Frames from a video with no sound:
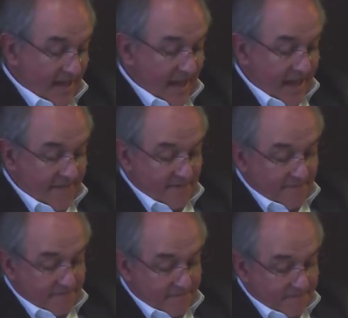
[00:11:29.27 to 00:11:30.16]
And
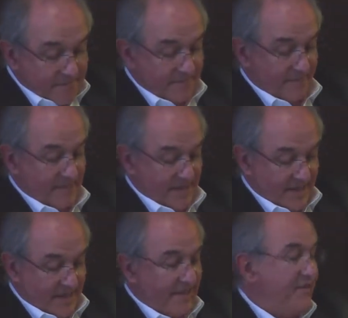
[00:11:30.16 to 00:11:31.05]

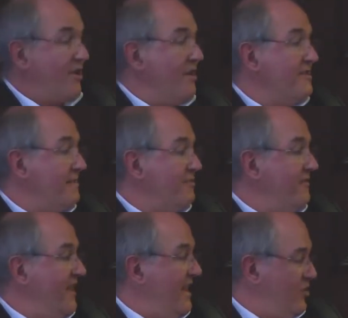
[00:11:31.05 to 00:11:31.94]
the concept of
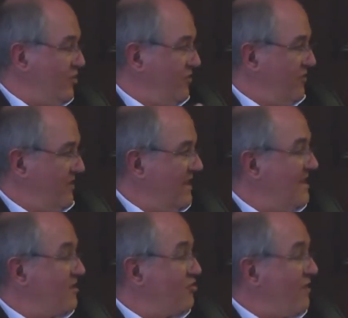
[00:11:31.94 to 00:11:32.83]
nation, in
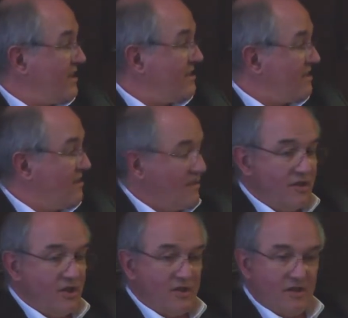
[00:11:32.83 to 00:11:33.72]
its strict
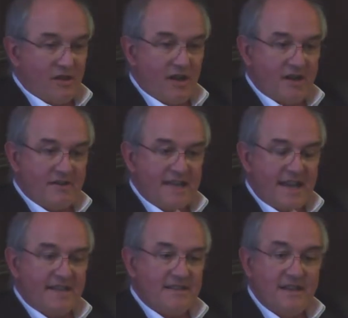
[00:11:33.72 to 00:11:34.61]

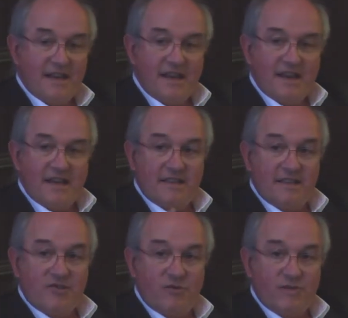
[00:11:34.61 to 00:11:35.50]
sense, is an
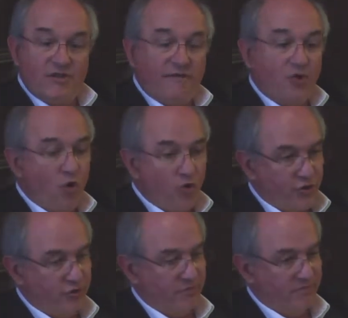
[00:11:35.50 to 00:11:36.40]
instrument of
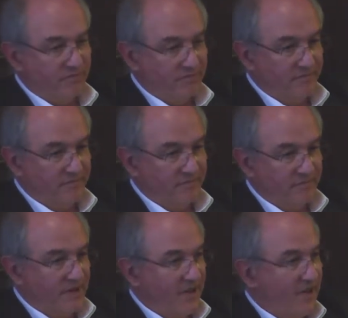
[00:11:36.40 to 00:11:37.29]
closure.
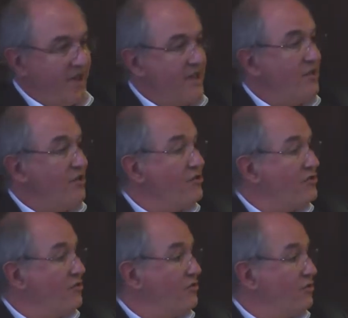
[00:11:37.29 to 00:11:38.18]
It allows
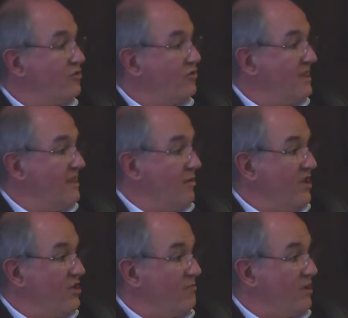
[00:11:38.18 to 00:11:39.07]
to
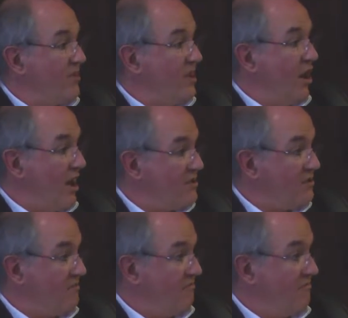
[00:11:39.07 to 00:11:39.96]
distinguish between us,